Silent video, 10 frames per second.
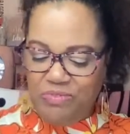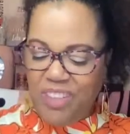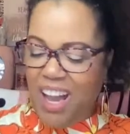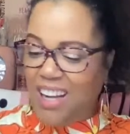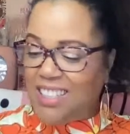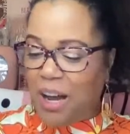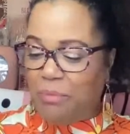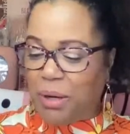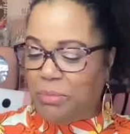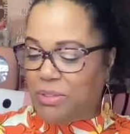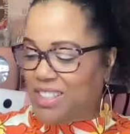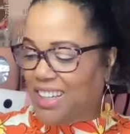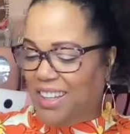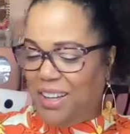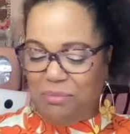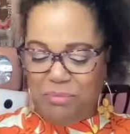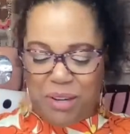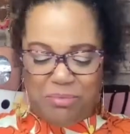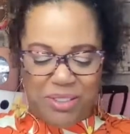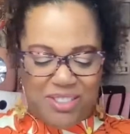All right, y'all. I'm almost done. I'm
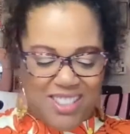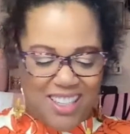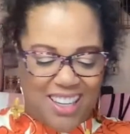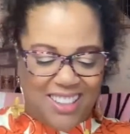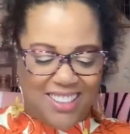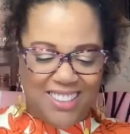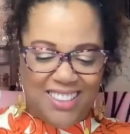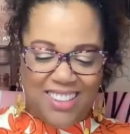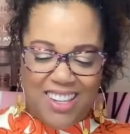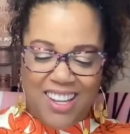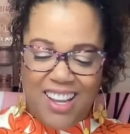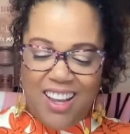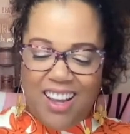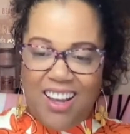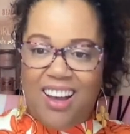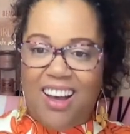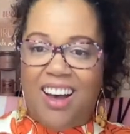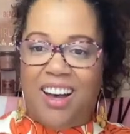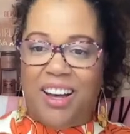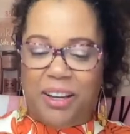almost done.
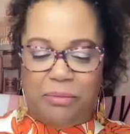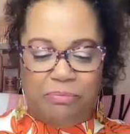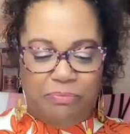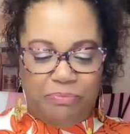Um,